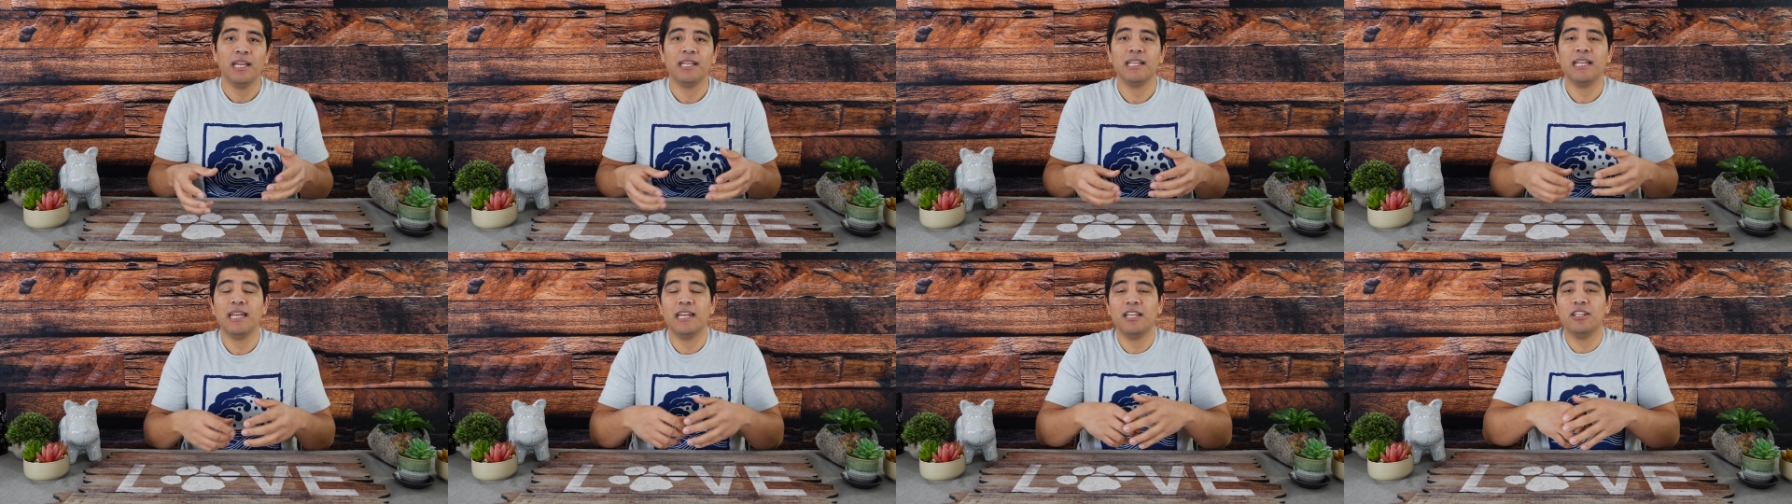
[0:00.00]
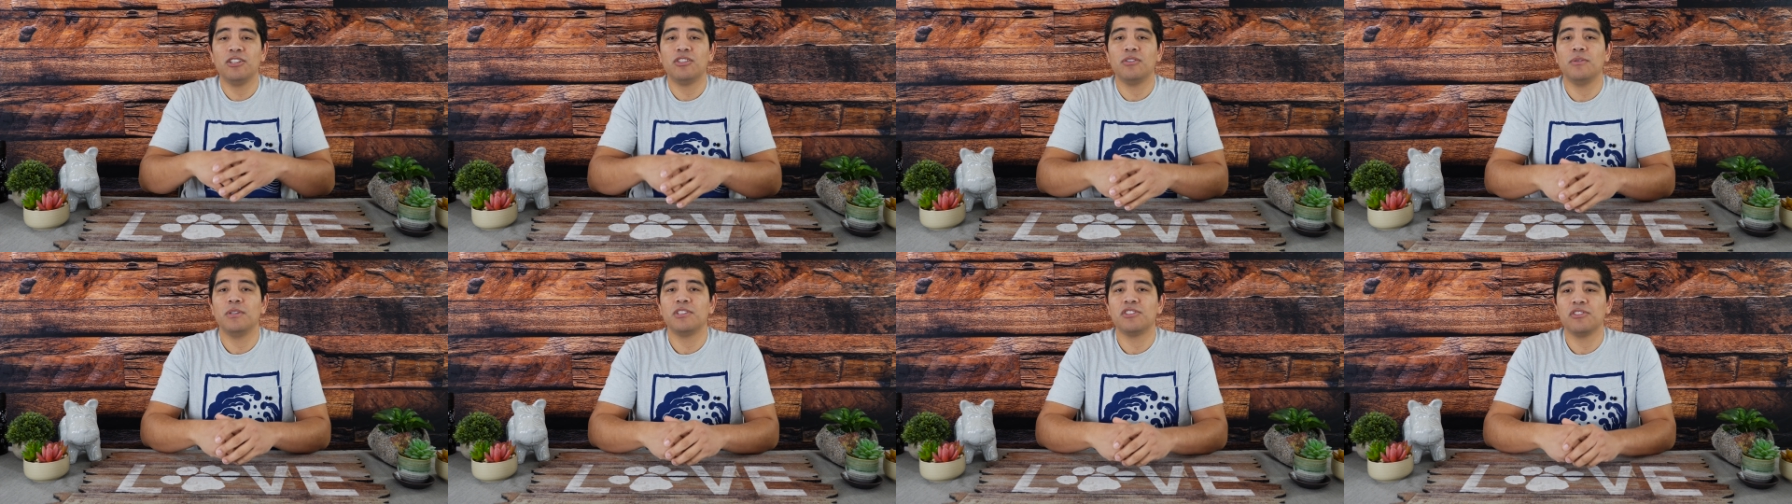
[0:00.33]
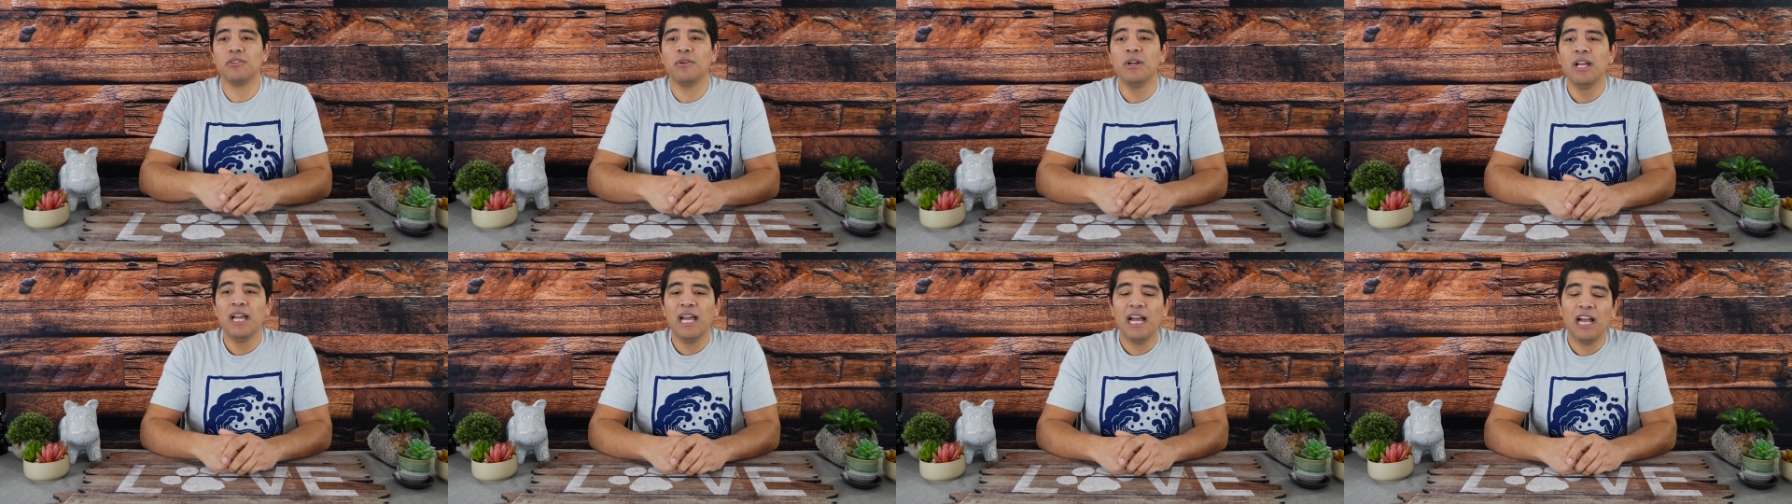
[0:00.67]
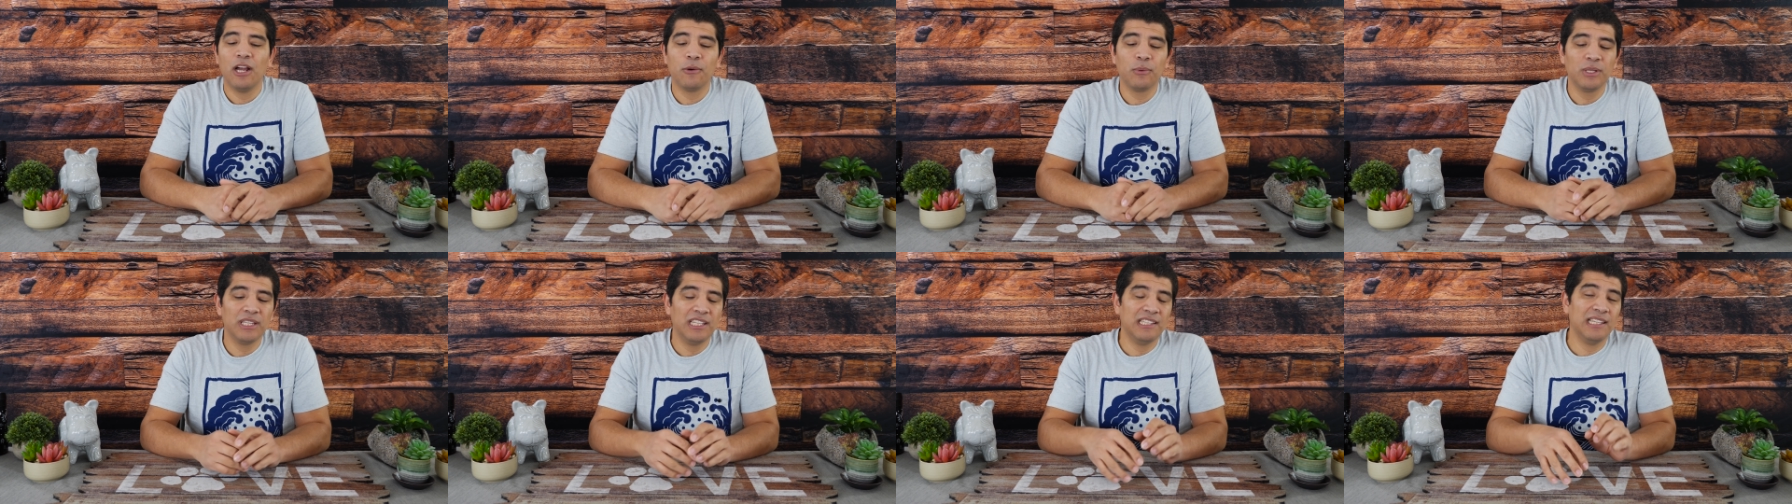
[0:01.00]
and get into it. So
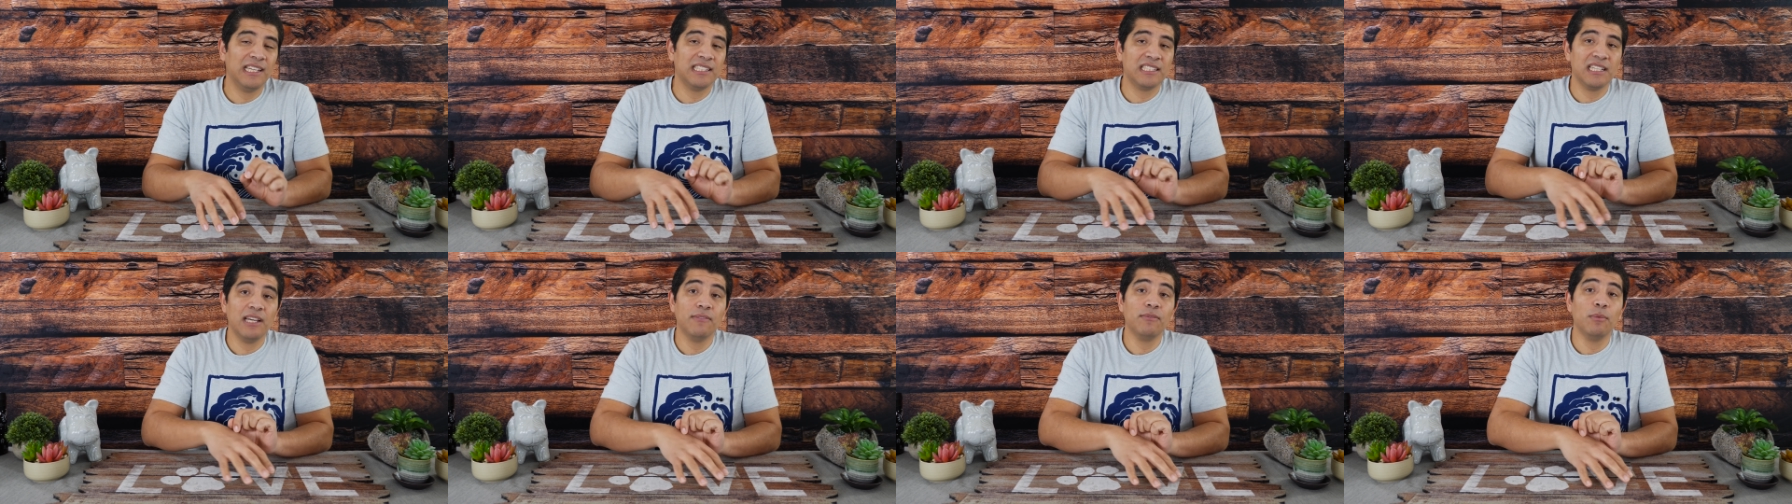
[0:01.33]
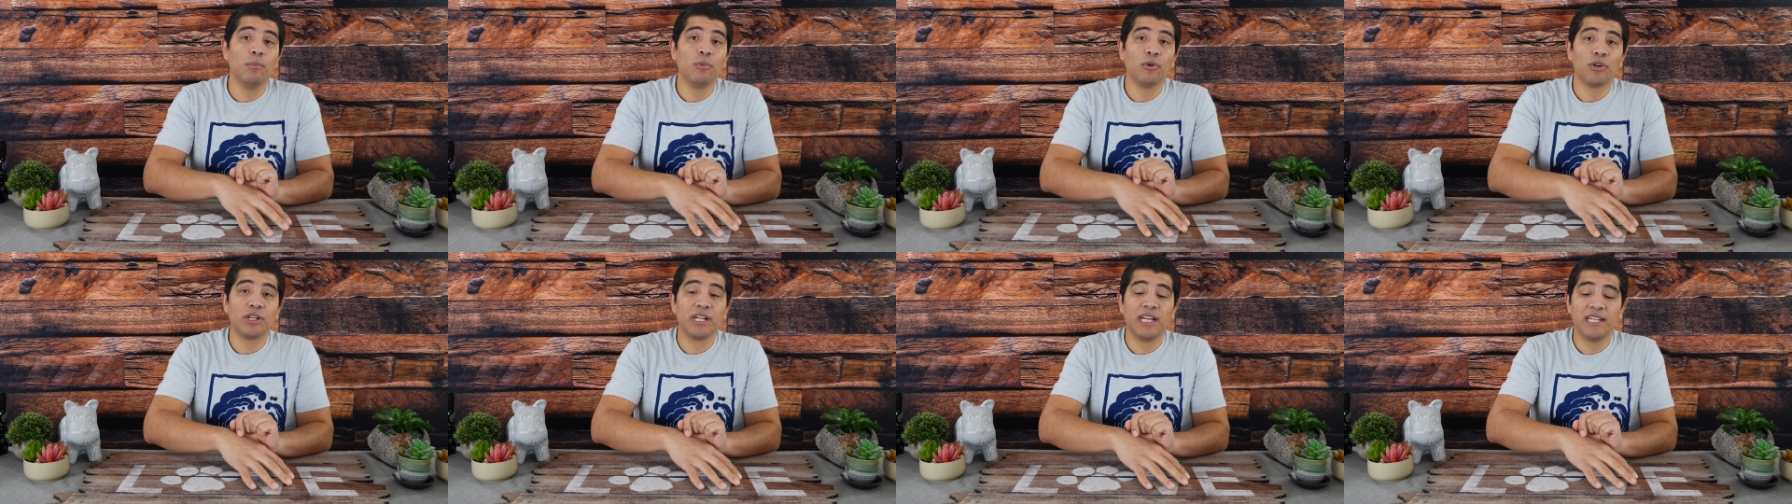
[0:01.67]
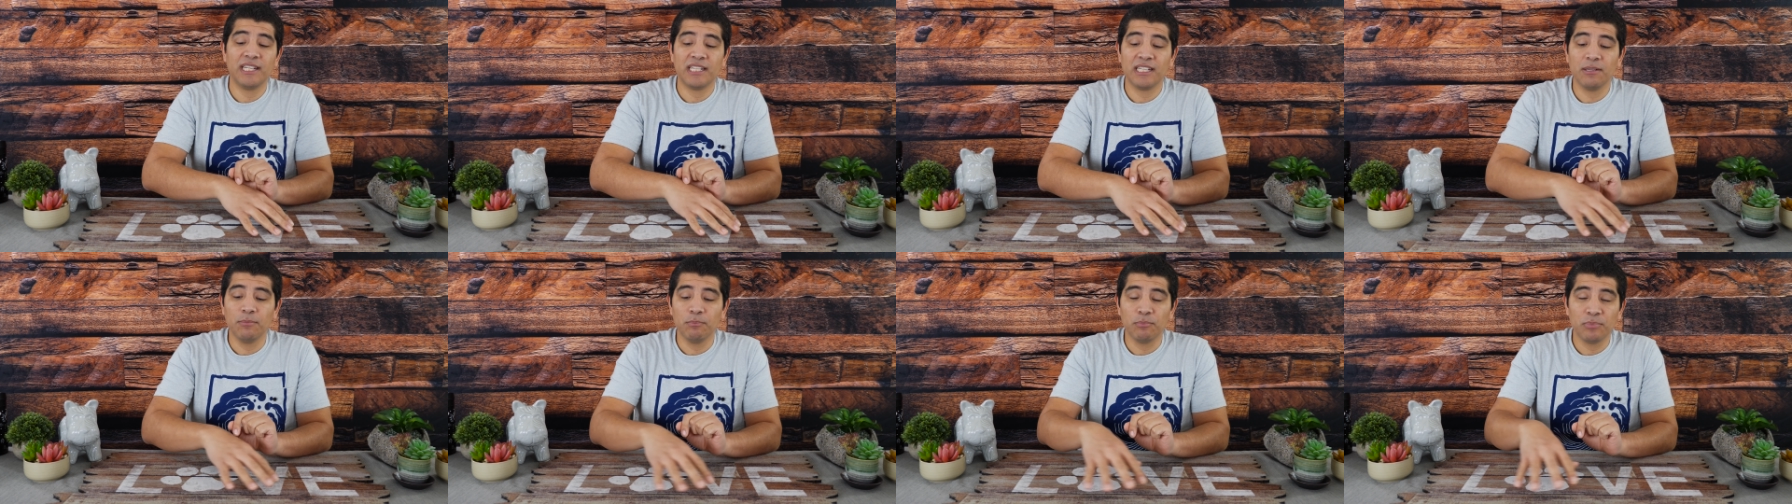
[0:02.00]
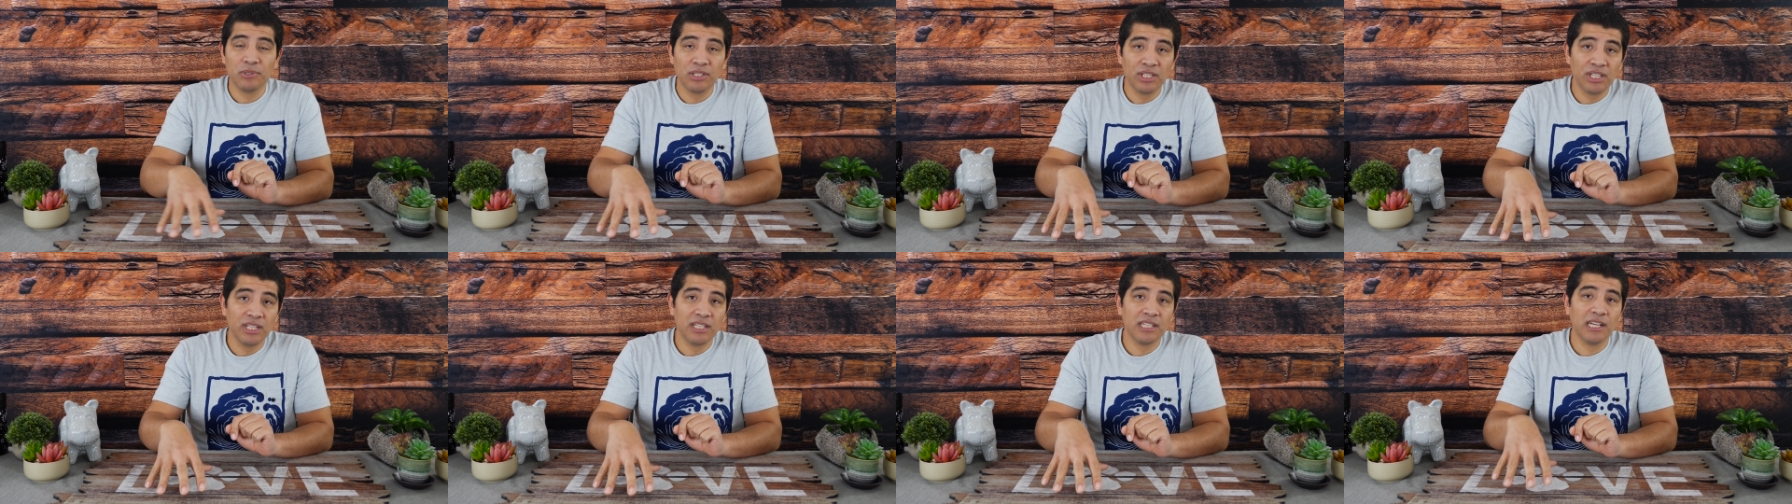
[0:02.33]
I really like to have a more kind of
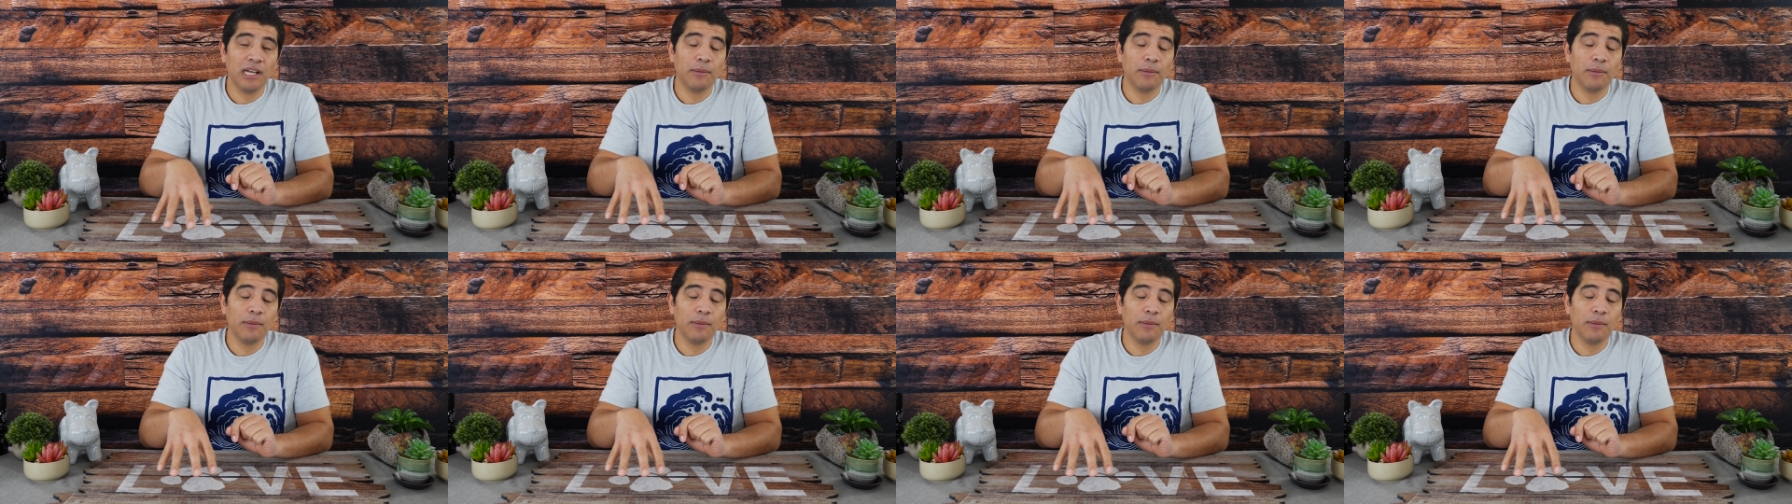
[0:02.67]
complete,